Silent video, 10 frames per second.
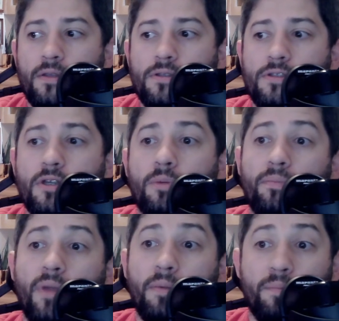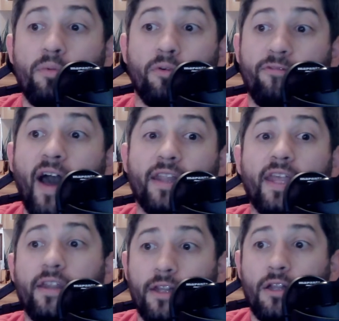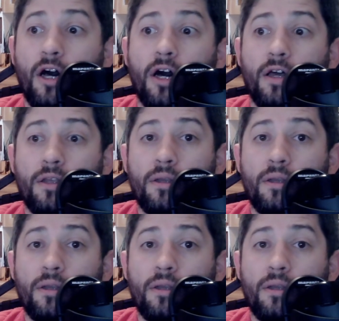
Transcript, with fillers: So, I mean, people violating the law